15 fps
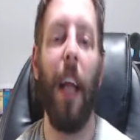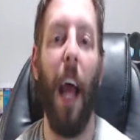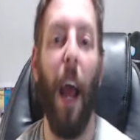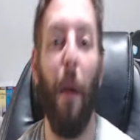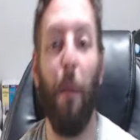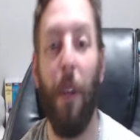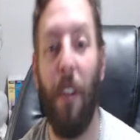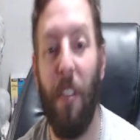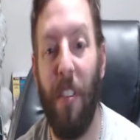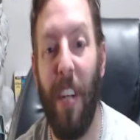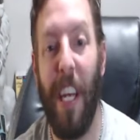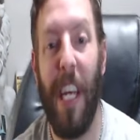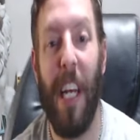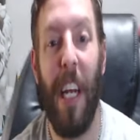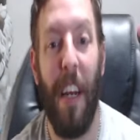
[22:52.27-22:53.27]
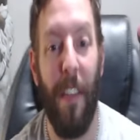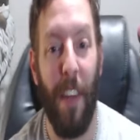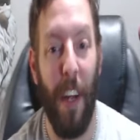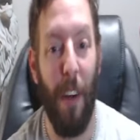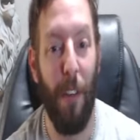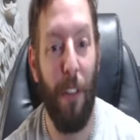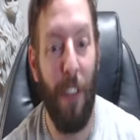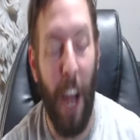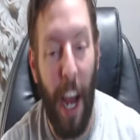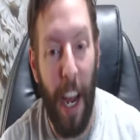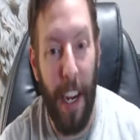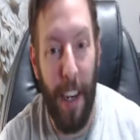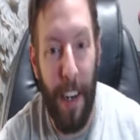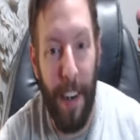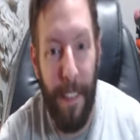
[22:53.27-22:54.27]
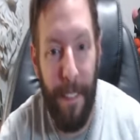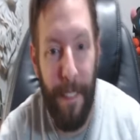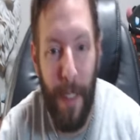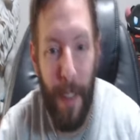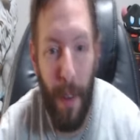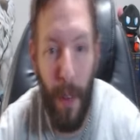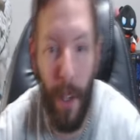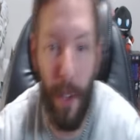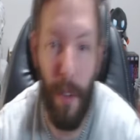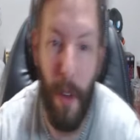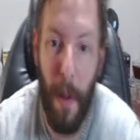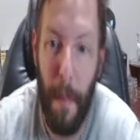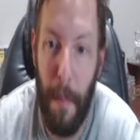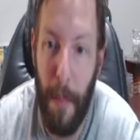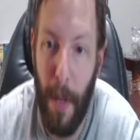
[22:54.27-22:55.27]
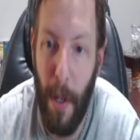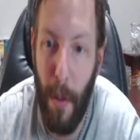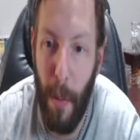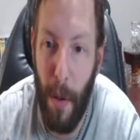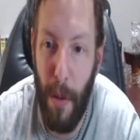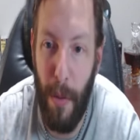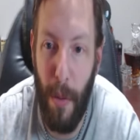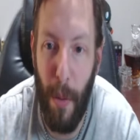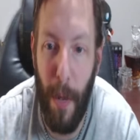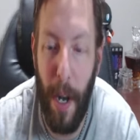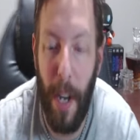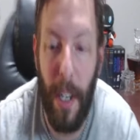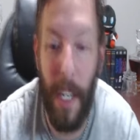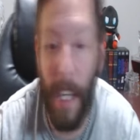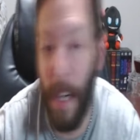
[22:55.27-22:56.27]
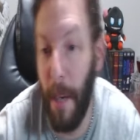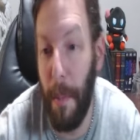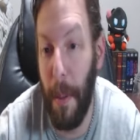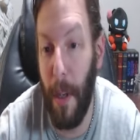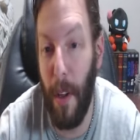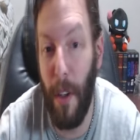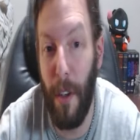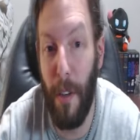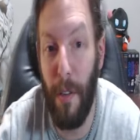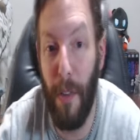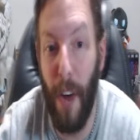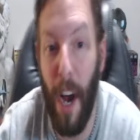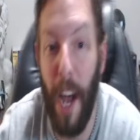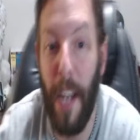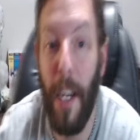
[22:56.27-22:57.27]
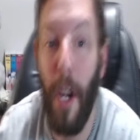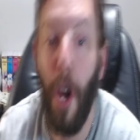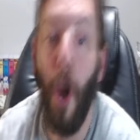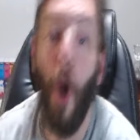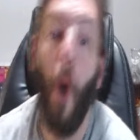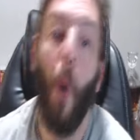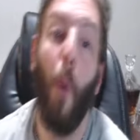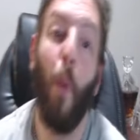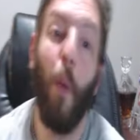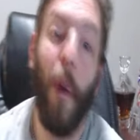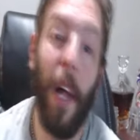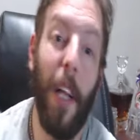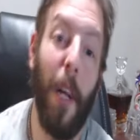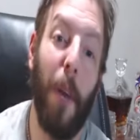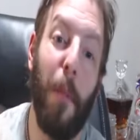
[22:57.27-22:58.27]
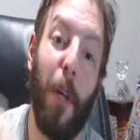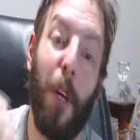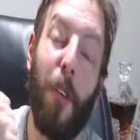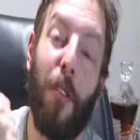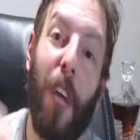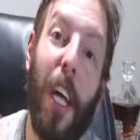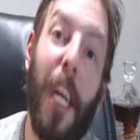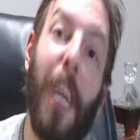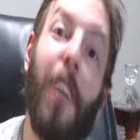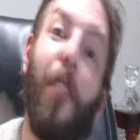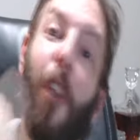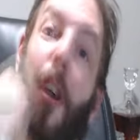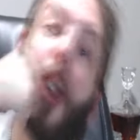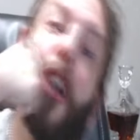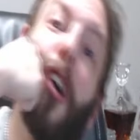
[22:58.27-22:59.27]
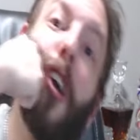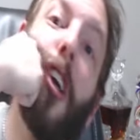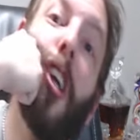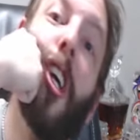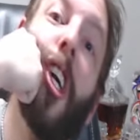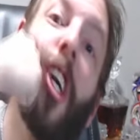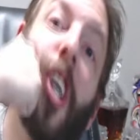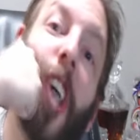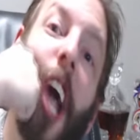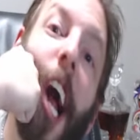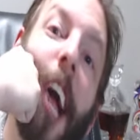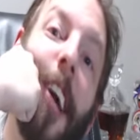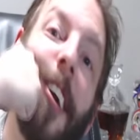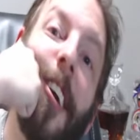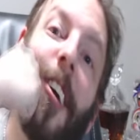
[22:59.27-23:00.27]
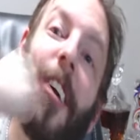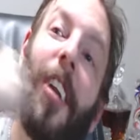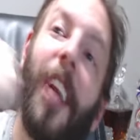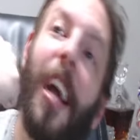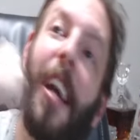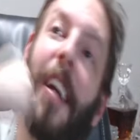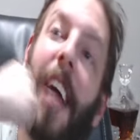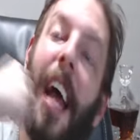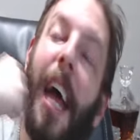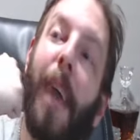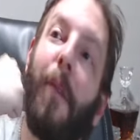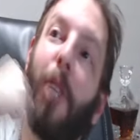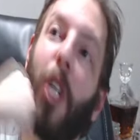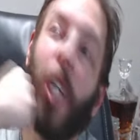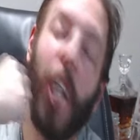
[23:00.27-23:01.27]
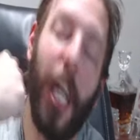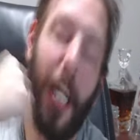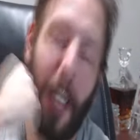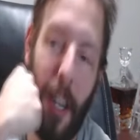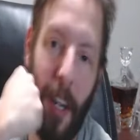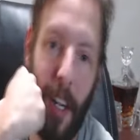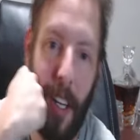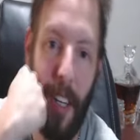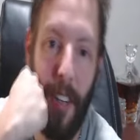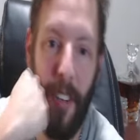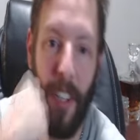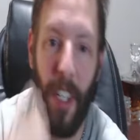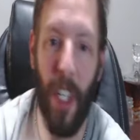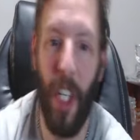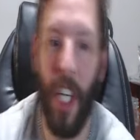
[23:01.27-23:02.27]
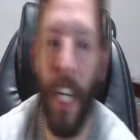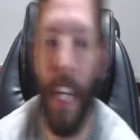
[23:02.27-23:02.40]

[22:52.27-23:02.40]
And we see there's Tiger, who looks a little worse for wear. Gilbert looks fine. Willem looks like he took a good shot to the damn chin, or at least the cheek